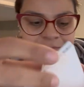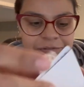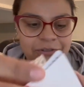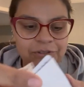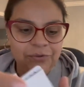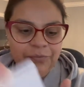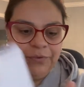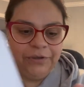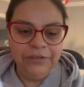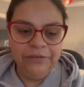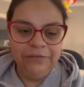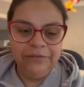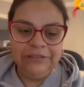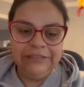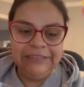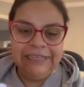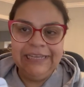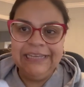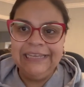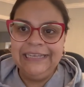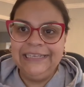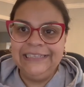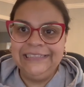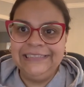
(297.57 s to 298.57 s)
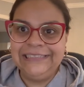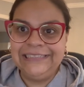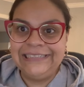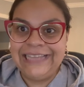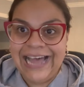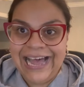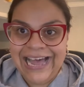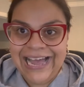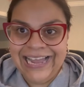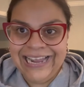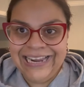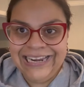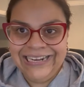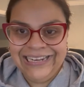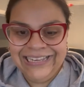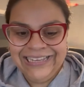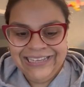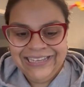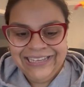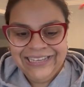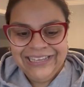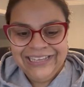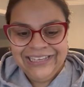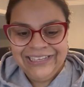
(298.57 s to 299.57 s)
So when you stick it inside,
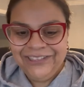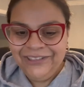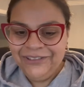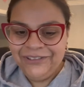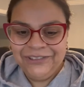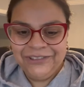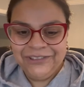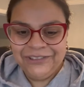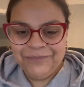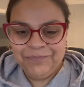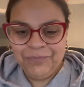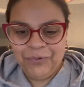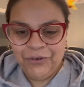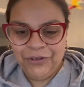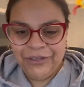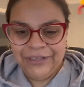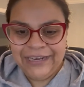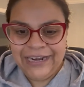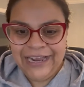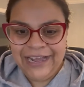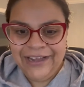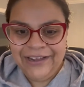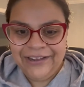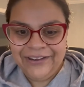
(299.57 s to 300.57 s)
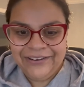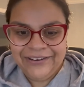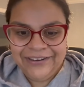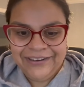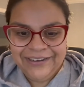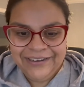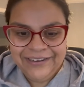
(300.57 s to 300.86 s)
you just pull it out.